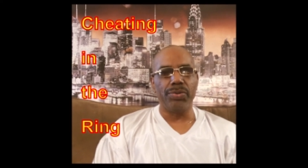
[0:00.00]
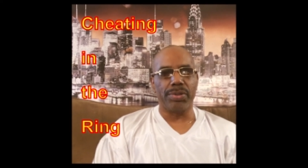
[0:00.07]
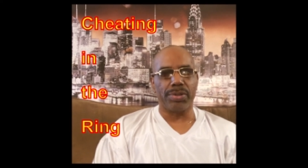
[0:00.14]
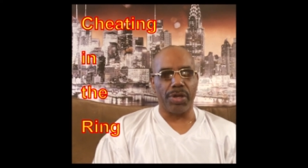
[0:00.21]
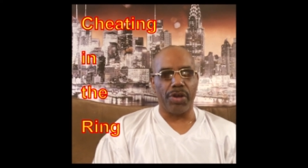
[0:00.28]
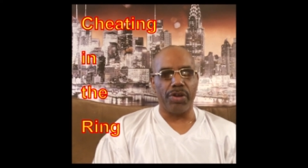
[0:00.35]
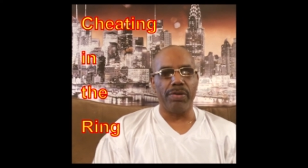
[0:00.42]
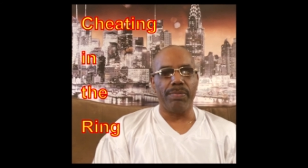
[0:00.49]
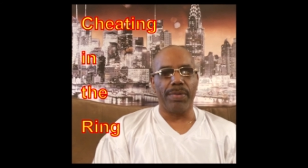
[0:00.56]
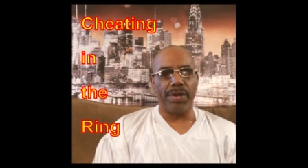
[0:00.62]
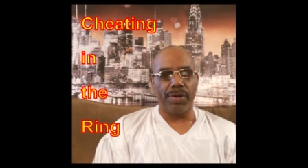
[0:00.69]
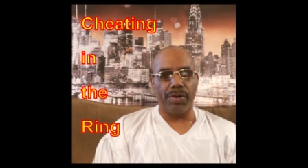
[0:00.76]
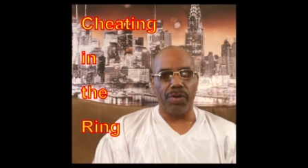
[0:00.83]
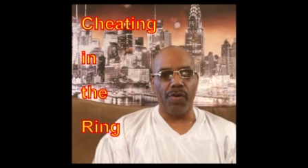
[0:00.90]
certain
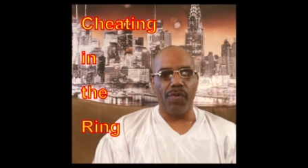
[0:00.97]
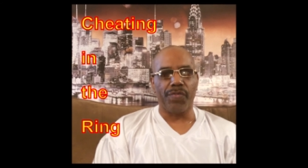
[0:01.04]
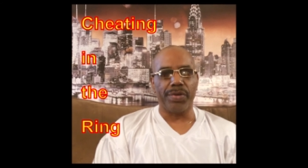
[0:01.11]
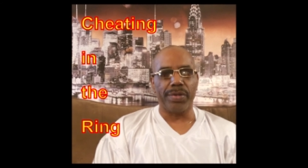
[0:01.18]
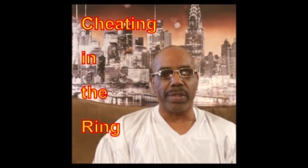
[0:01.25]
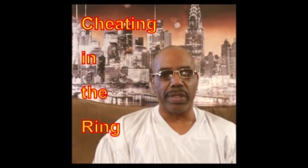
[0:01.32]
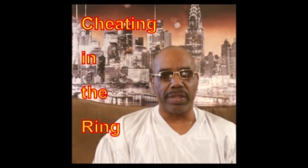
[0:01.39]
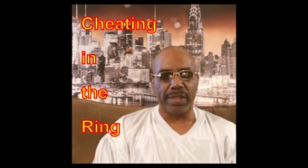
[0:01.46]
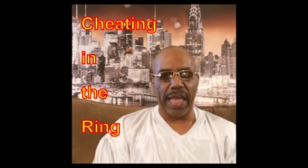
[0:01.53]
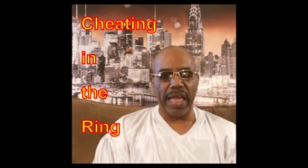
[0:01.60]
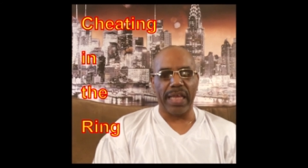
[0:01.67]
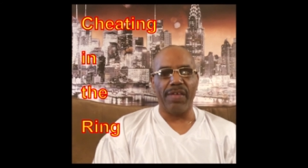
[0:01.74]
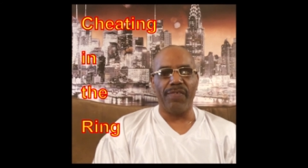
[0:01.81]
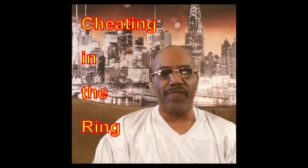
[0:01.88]
maneuvers to
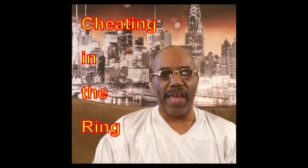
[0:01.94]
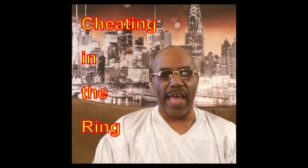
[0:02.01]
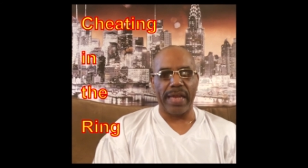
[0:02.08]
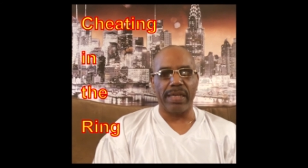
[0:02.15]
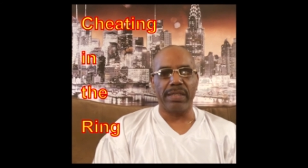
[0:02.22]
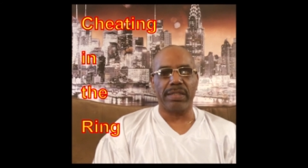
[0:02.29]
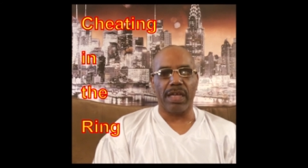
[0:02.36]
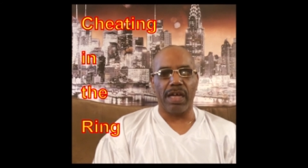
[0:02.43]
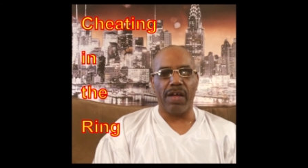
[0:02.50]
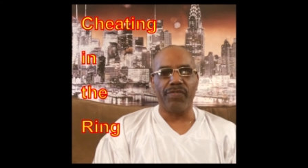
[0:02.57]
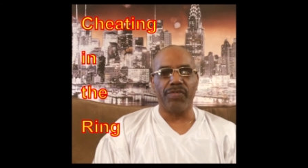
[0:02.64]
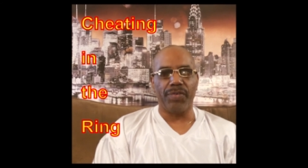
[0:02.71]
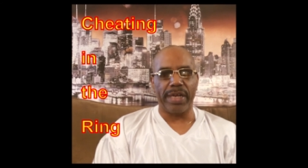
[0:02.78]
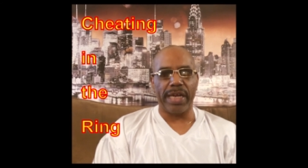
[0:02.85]
take advantage
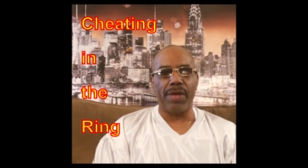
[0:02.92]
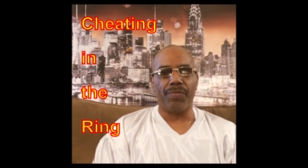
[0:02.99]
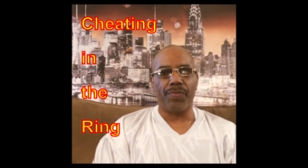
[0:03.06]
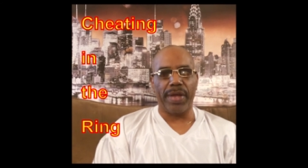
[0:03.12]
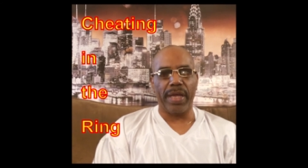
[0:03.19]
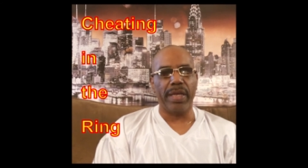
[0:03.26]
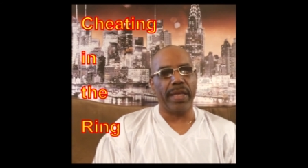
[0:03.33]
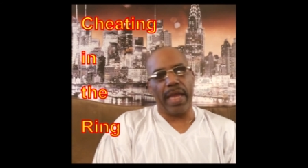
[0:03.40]
of you in that ring?